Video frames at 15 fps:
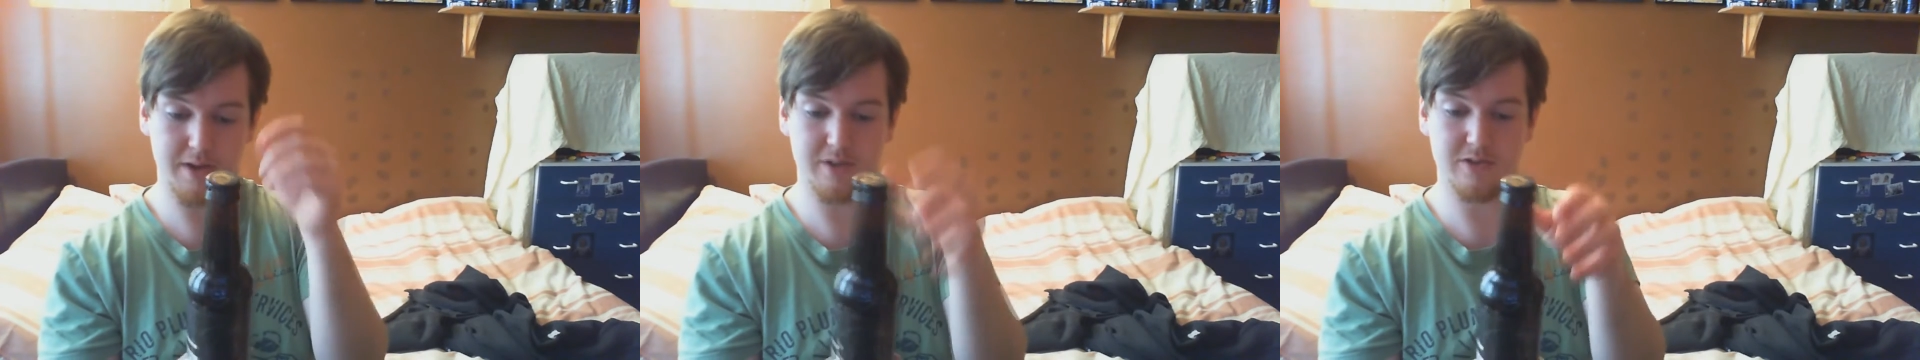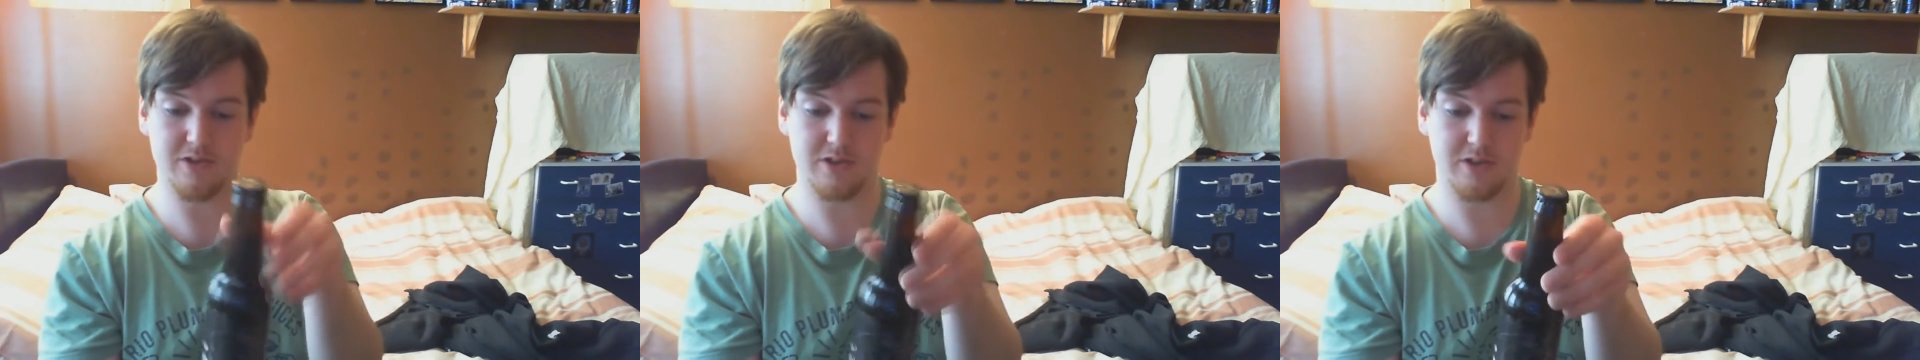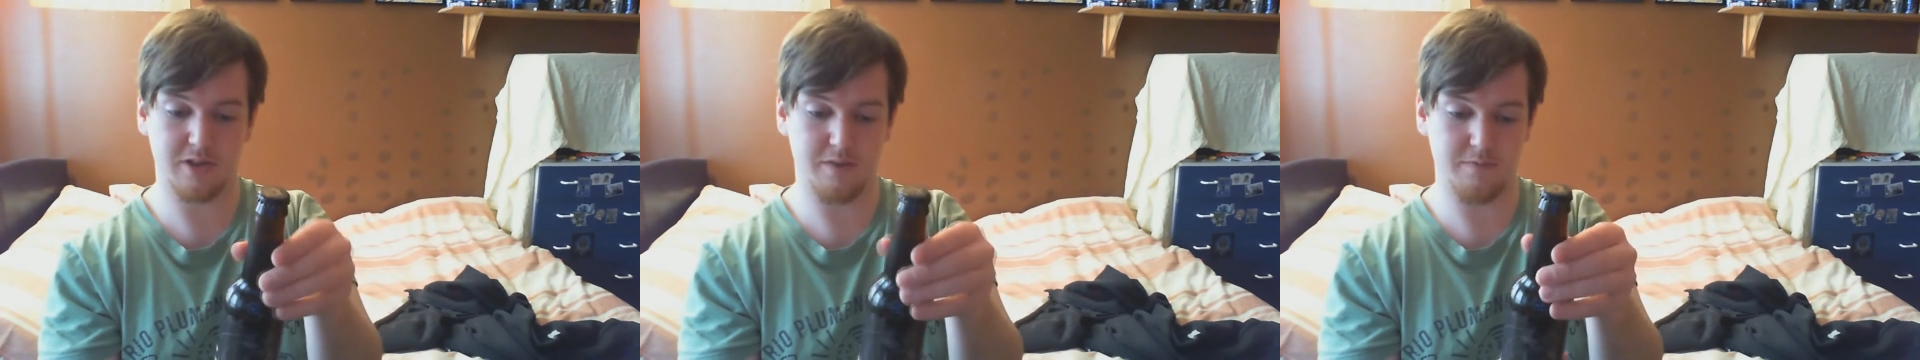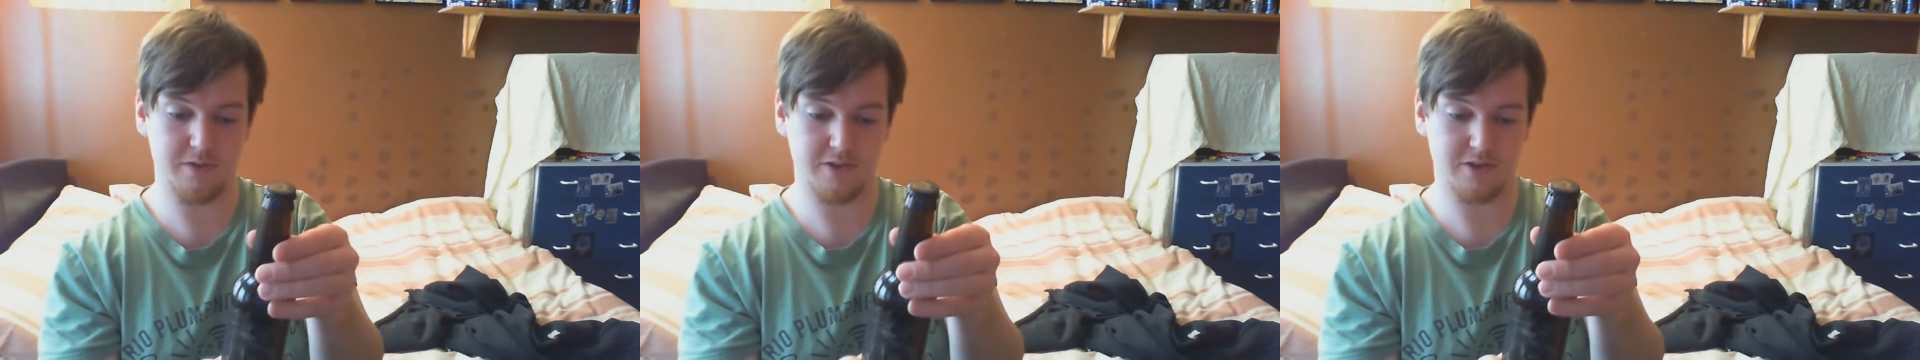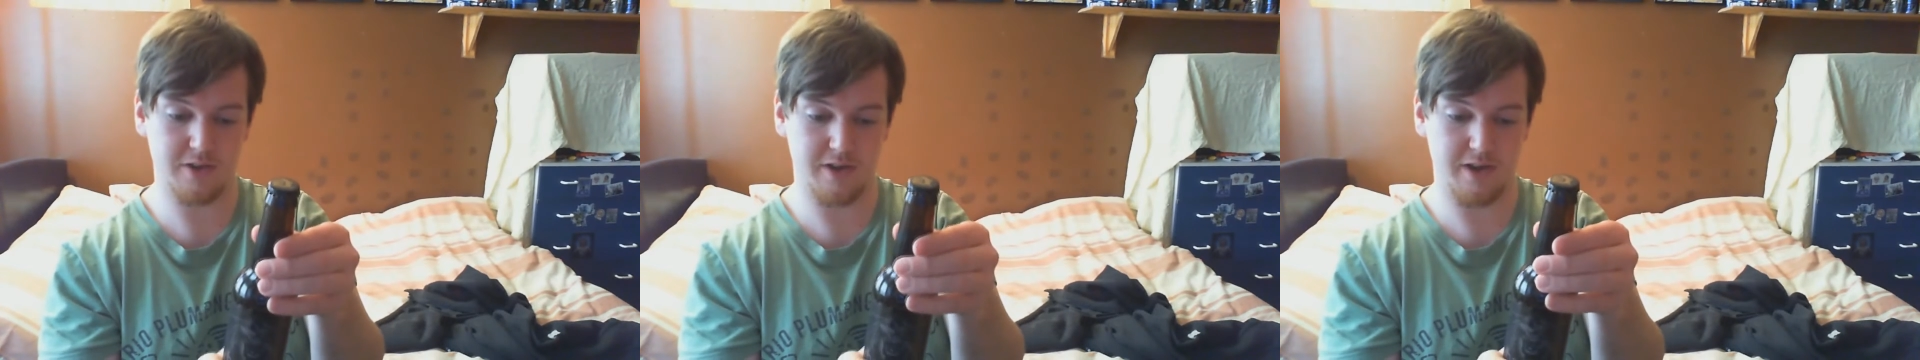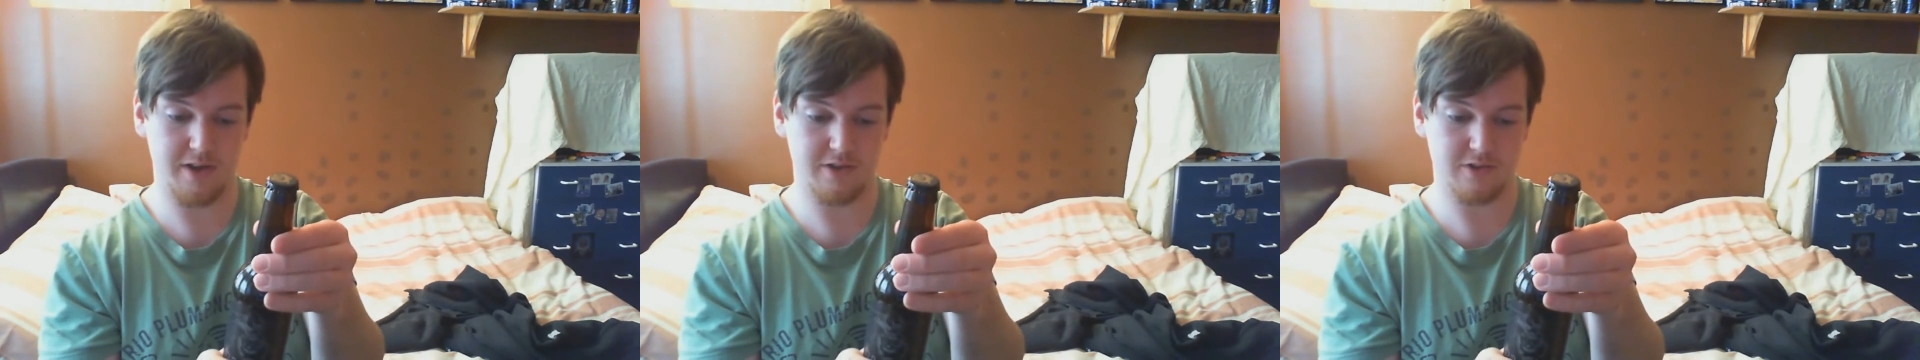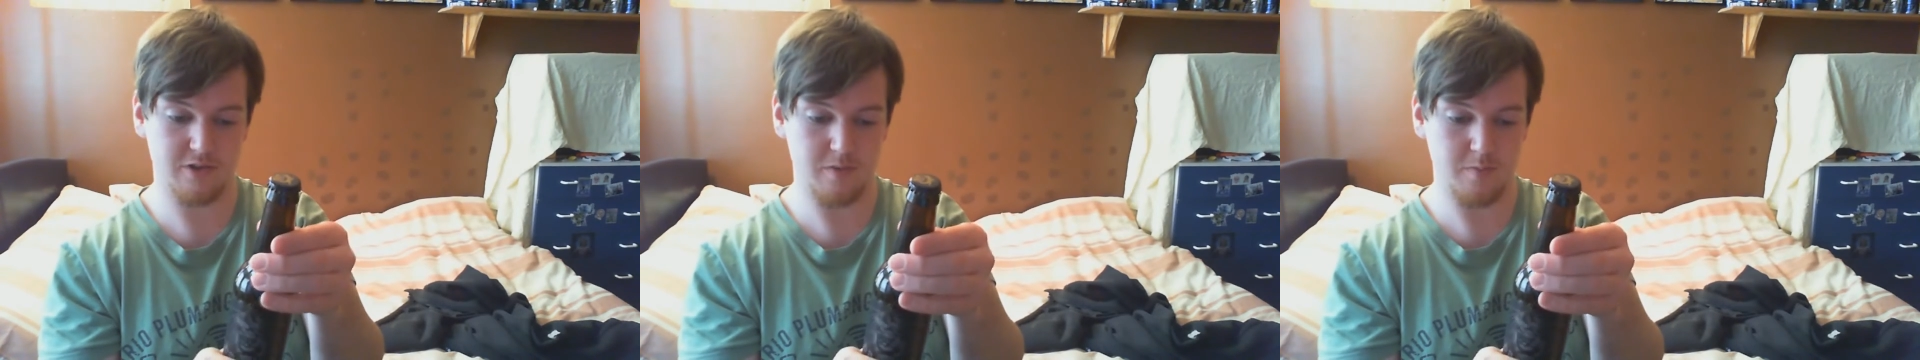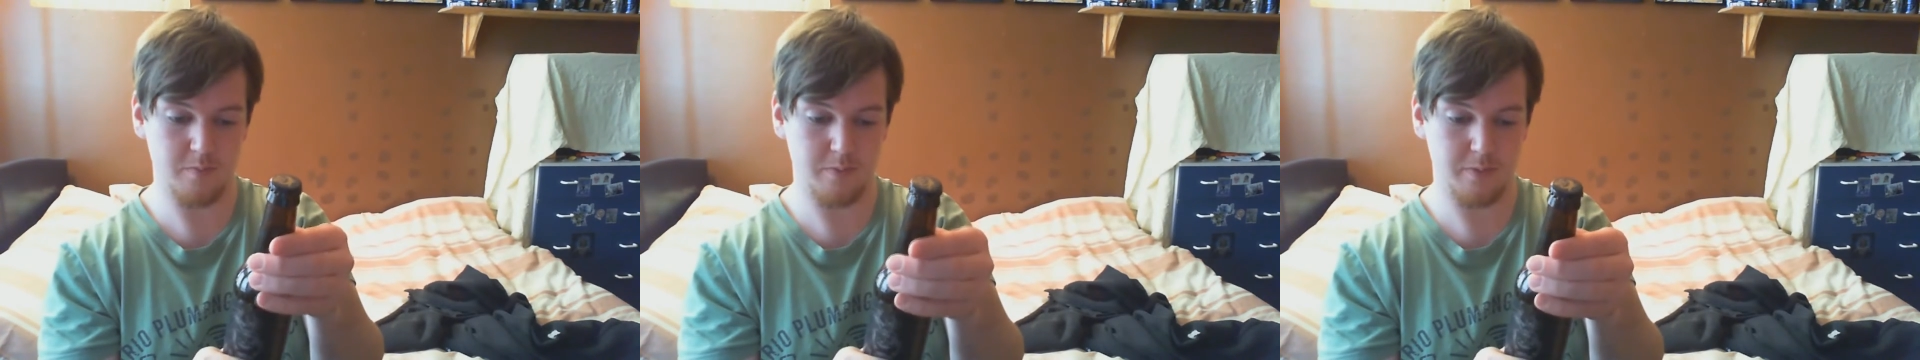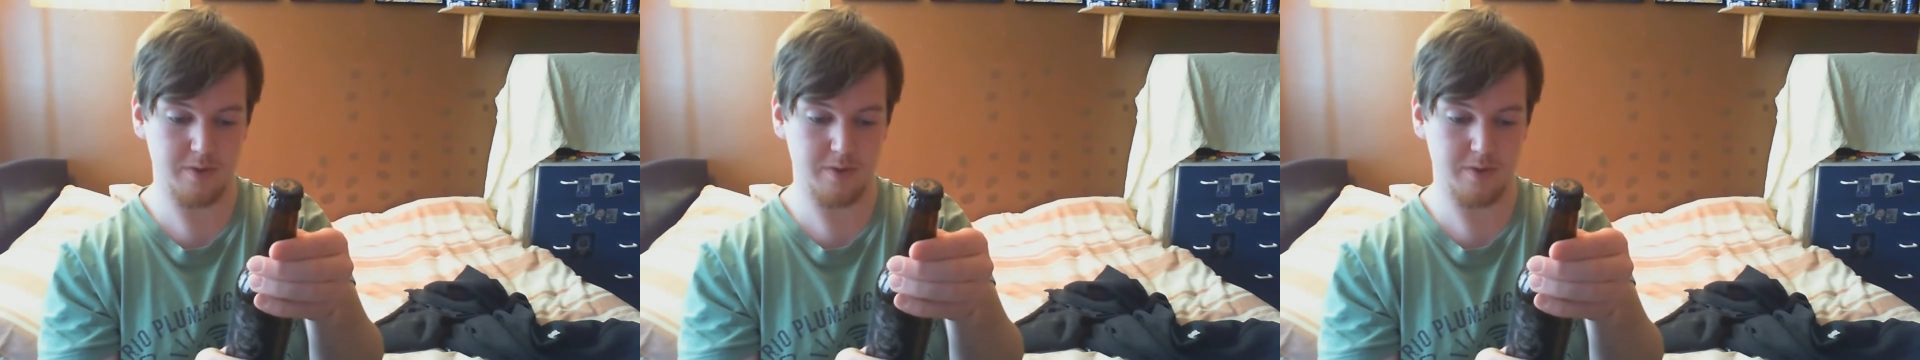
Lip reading: just to give you a heads up,